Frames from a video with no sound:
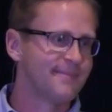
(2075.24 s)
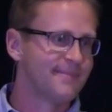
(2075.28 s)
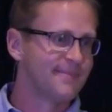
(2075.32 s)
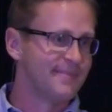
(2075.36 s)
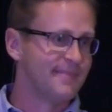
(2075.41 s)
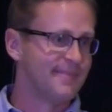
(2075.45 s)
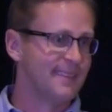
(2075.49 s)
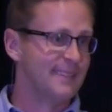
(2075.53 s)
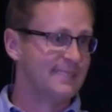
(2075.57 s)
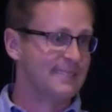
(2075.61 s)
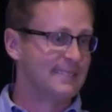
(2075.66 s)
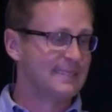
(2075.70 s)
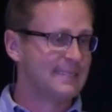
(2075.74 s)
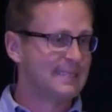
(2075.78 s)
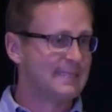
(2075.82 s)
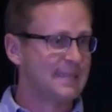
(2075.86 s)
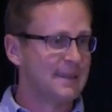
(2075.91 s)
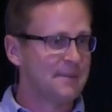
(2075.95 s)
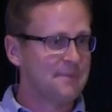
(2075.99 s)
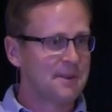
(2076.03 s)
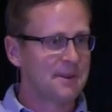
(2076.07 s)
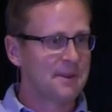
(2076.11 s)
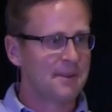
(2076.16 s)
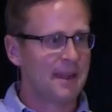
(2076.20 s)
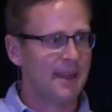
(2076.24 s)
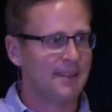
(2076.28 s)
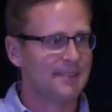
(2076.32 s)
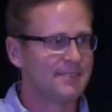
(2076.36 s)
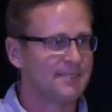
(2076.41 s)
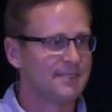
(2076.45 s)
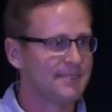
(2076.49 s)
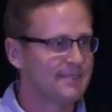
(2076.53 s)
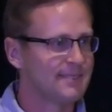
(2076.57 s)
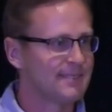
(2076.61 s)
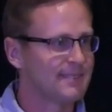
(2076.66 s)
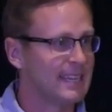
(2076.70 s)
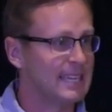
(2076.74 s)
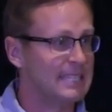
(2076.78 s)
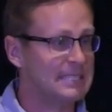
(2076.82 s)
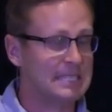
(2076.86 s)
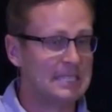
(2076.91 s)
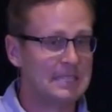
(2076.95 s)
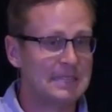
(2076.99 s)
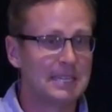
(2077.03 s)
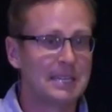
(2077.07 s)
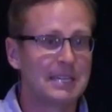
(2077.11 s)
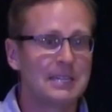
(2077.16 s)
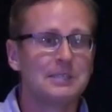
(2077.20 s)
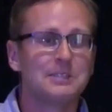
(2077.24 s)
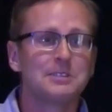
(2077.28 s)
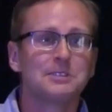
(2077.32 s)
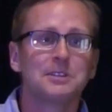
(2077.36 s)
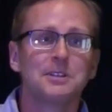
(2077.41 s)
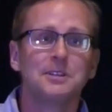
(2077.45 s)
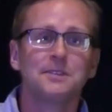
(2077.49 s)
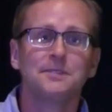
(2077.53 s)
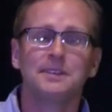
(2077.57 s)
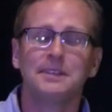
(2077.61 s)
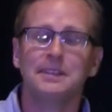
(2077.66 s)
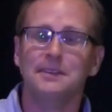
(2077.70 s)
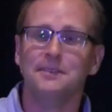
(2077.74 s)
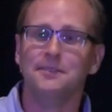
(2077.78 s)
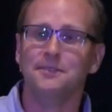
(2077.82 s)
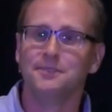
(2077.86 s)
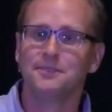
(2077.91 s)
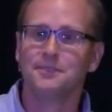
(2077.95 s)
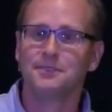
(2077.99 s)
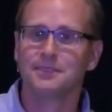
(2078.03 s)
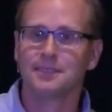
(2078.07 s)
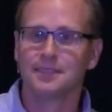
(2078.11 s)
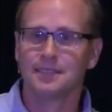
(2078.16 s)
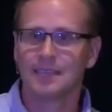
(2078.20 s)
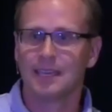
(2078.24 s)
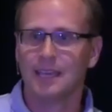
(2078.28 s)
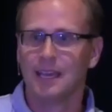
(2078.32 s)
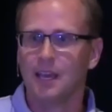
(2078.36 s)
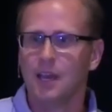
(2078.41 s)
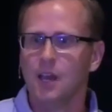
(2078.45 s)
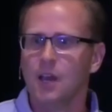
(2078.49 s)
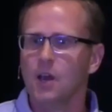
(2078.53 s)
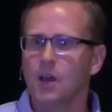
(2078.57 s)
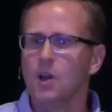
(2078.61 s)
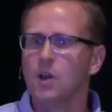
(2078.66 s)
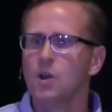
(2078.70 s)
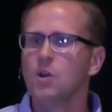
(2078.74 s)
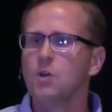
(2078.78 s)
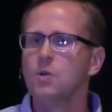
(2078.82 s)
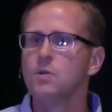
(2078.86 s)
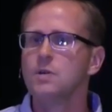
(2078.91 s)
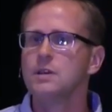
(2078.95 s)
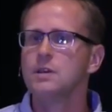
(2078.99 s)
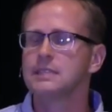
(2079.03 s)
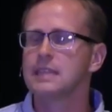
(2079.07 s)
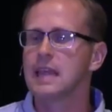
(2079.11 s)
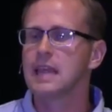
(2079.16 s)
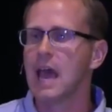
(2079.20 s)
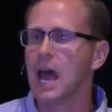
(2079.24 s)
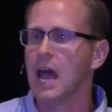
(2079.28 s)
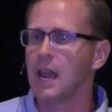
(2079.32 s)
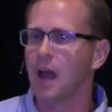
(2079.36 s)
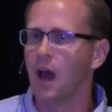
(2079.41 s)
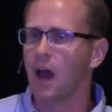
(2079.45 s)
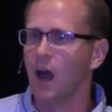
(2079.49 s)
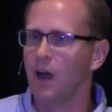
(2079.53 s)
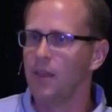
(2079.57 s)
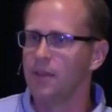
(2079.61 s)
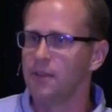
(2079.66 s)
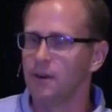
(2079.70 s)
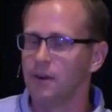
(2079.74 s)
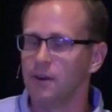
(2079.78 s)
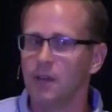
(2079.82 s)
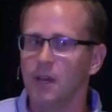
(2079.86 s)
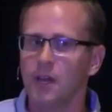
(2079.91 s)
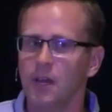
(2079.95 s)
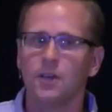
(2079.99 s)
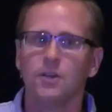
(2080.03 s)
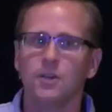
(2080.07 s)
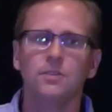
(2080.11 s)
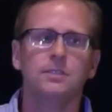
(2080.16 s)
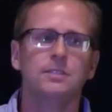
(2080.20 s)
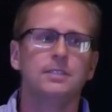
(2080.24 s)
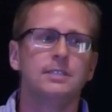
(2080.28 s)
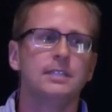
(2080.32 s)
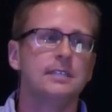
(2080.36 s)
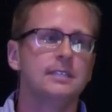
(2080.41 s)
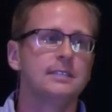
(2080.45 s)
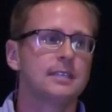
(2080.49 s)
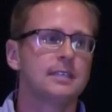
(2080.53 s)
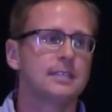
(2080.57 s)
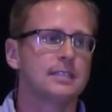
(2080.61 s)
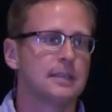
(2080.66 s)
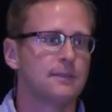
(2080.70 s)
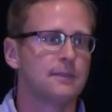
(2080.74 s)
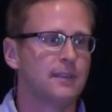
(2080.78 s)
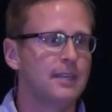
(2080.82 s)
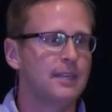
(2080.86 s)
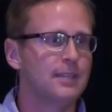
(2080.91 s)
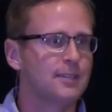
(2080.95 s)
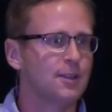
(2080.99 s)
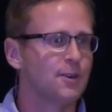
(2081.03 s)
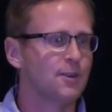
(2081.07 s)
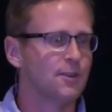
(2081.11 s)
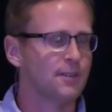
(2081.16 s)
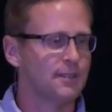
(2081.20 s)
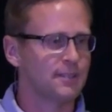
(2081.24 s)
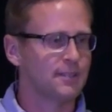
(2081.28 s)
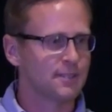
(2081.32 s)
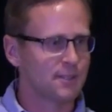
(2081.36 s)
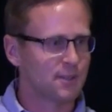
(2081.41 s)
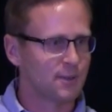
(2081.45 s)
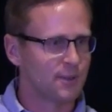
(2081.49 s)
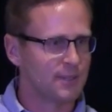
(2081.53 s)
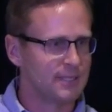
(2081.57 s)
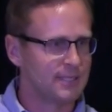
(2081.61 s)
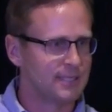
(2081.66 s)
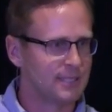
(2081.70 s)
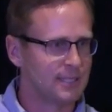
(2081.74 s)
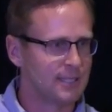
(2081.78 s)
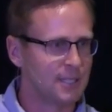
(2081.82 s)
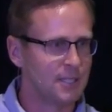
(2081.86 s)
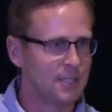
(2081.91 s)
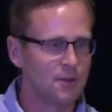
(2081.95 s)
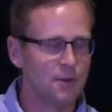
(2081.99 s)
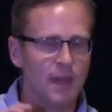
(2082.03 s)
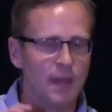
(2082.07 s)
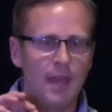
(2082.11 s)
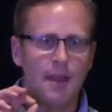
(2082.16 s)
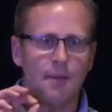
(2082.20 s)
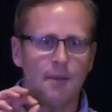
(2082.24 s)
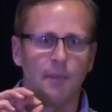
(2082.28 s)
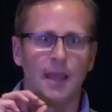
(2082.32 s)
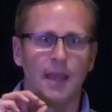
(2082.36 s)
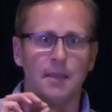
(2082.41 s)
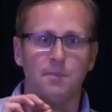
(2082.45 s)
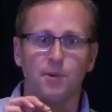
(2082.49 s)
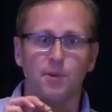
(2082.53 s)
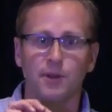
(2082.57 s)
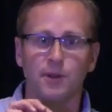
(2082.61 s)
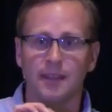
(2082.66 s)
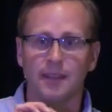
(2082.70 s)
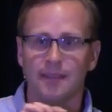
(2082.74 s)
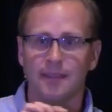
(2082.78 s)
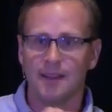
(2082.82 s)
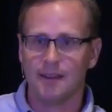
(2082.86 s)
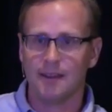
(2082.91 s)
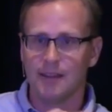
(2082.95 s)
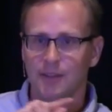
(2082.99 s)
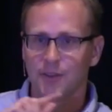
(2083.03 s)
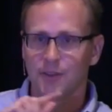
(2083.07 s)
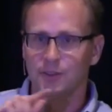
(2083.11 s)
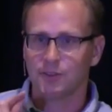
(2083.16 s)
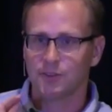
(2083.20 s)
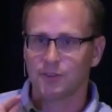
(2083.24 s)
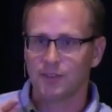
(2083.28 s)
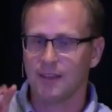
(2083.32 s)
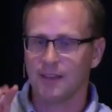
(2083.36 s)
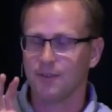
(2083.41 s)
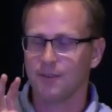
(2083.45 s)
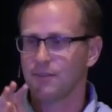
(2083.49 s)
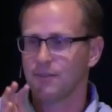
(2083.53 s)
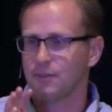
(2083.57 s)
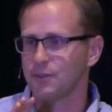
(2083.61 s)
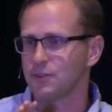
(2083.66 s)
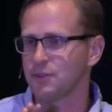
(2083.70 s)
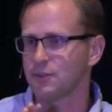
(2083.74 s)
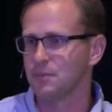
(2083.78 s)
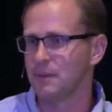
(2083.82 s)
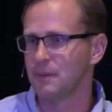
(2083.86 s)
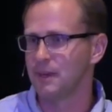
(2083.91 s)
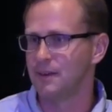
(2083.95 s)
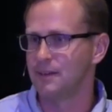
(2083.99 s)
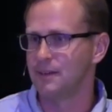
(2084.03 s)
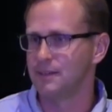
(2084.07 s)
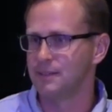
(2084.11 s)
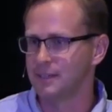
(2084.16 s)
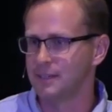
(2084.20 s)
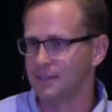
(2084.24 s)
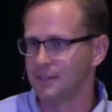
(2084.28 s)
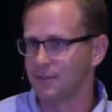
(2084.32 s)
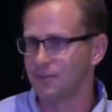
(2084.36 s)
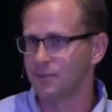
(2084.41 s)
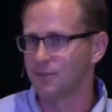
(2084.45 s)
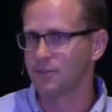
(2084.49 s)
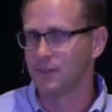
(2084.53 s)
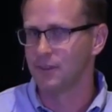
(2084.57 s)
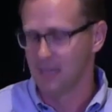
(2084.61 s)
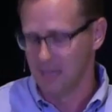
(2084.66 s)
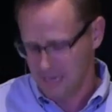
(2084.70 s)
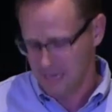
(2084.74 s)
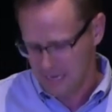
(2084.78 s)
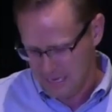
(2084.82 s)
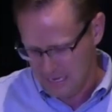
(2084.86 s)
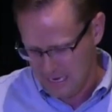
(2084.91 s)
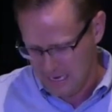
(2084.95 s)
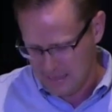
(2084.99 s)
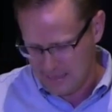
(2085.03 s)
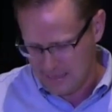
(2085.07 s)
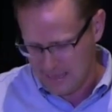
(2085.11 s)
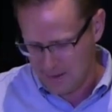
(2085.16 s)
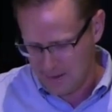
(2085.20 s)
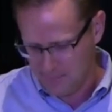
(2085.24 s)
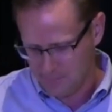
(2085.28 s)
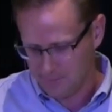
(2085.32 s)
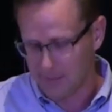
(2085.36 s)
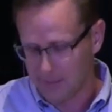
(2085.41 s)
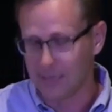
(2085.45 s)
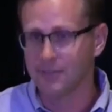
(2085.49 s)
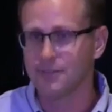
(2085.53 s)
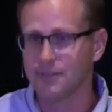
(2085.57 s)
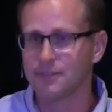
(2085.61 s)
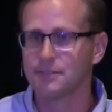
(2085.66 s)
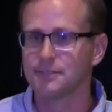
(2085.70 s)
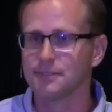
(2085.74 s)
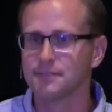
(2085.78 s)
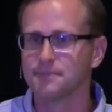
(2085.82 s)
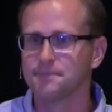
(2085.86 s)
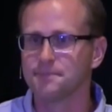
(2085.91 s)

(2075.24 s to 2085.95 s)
Is it the Democrats? Is it the conservatives? Who is that other who Jesus, if he told this story to you, might put in there instead of the Samaritans in that place?